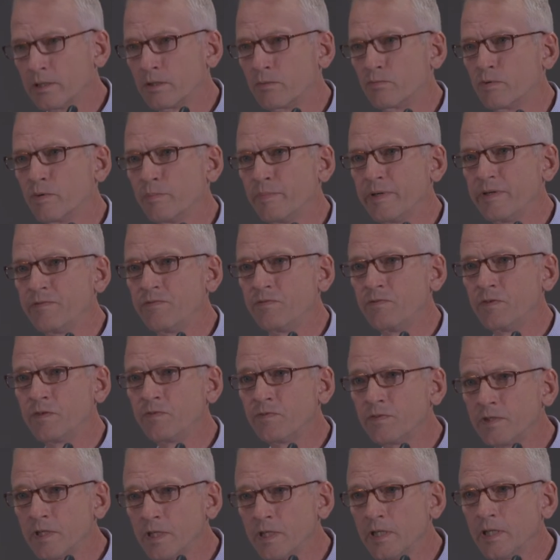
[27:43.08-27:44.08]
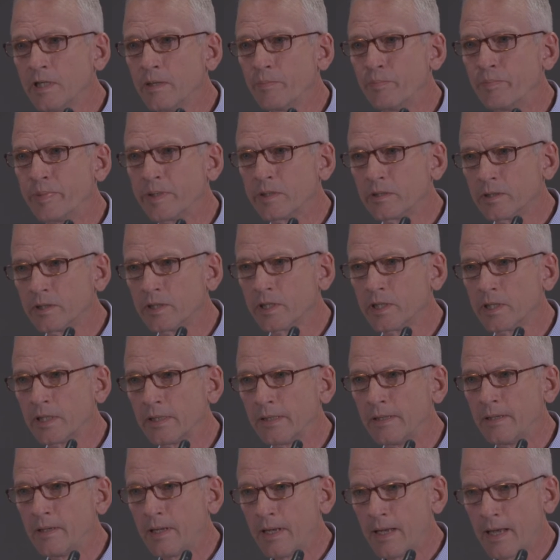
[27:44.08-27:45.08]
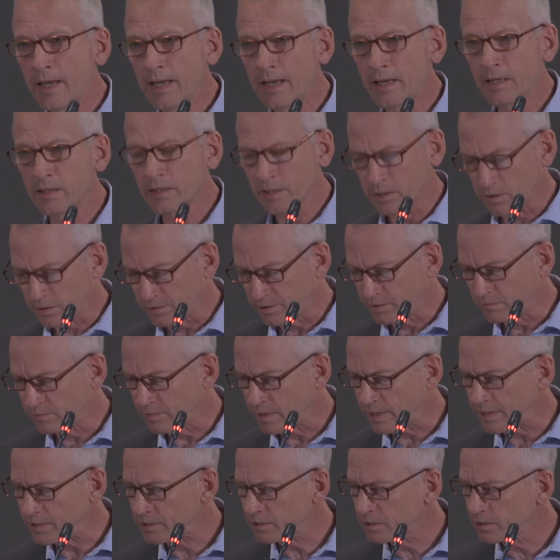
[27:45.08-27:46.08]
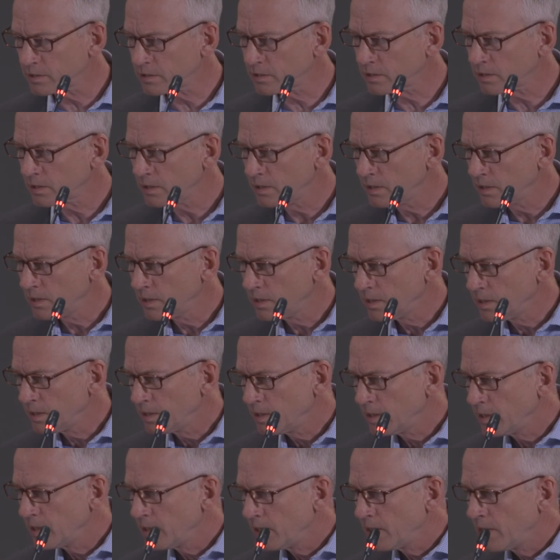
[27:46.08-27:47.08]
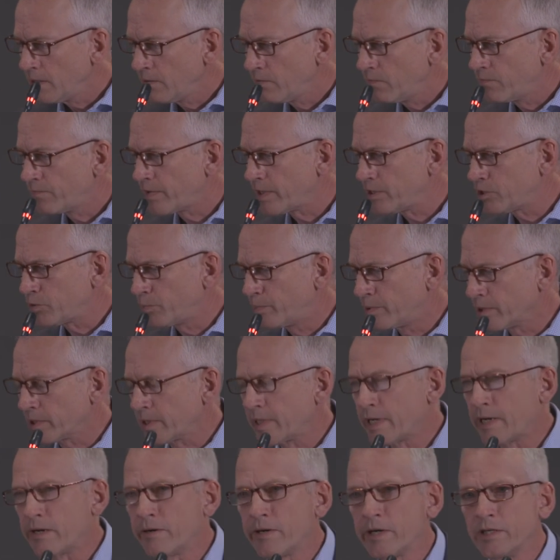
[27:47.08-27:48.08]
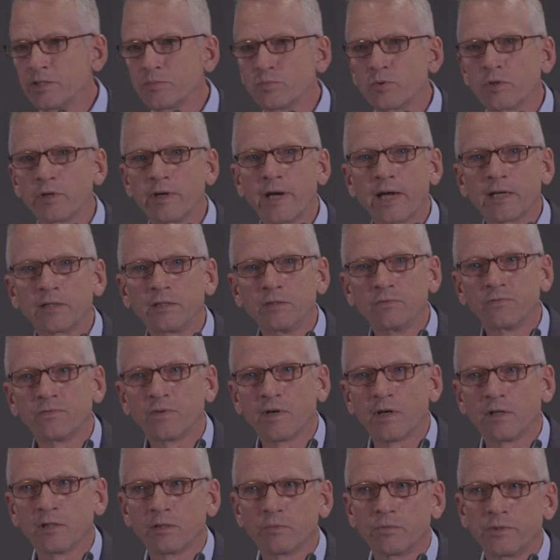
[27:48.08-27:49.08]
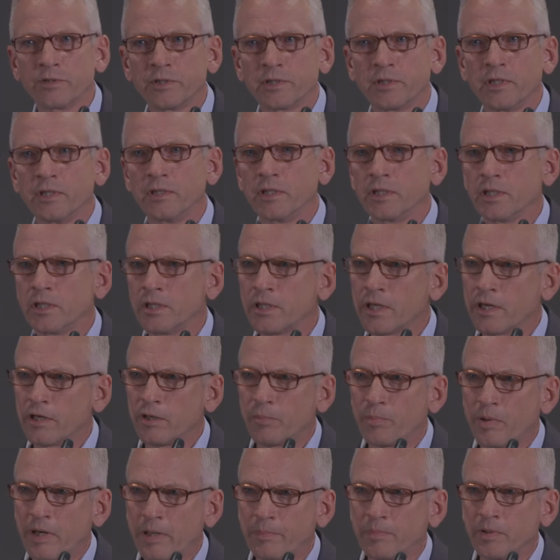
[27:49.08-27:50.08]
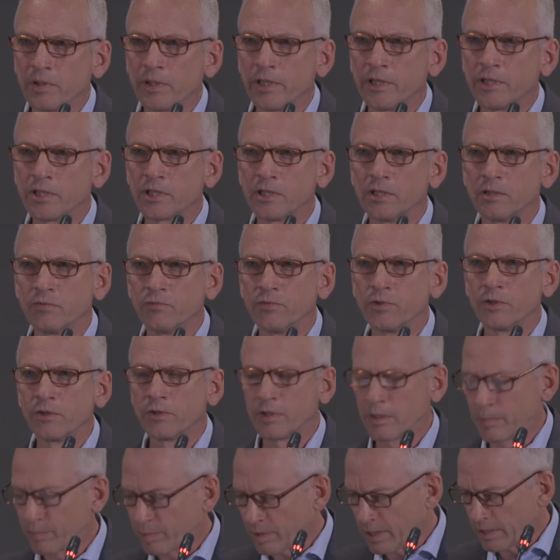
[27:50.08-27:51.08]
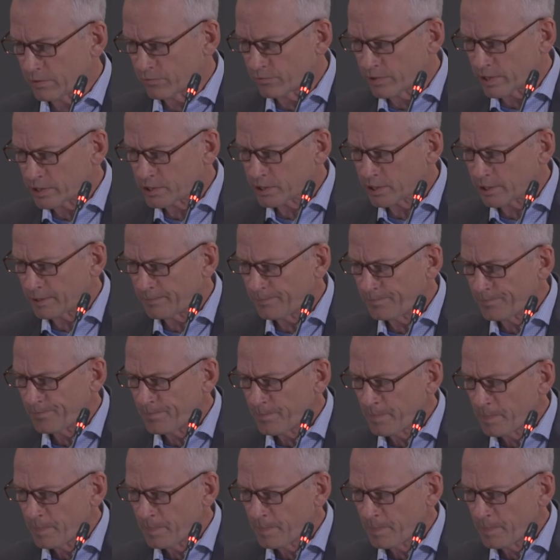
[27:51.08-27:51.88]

there will be 50 billion handheld devices. Facebook now has more active followers than the entire population of Europe and Russia.